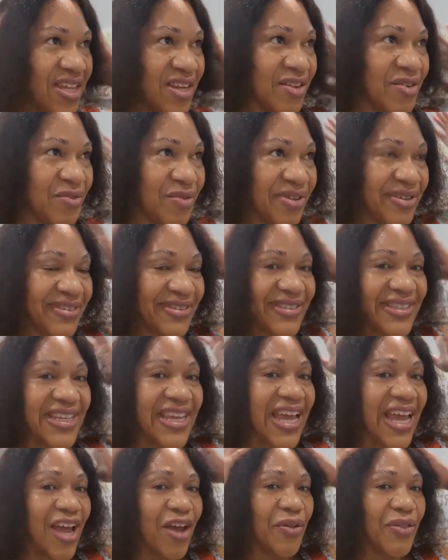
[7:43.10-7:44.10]
we'll see
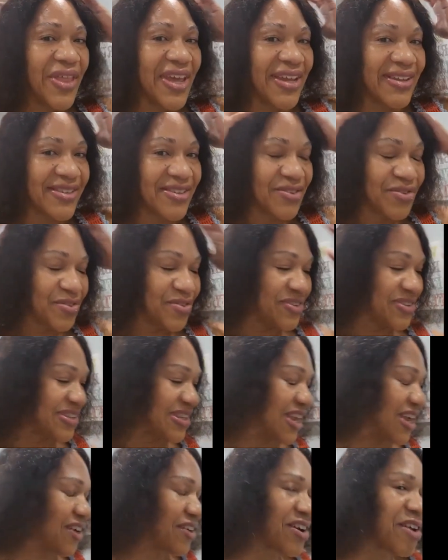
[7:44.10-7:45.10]
how that turns
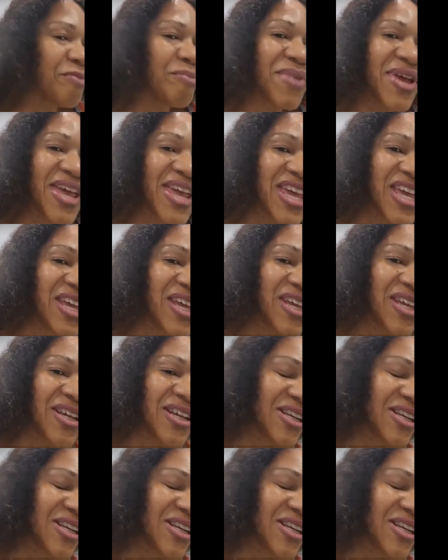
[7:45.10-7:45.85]
out. I may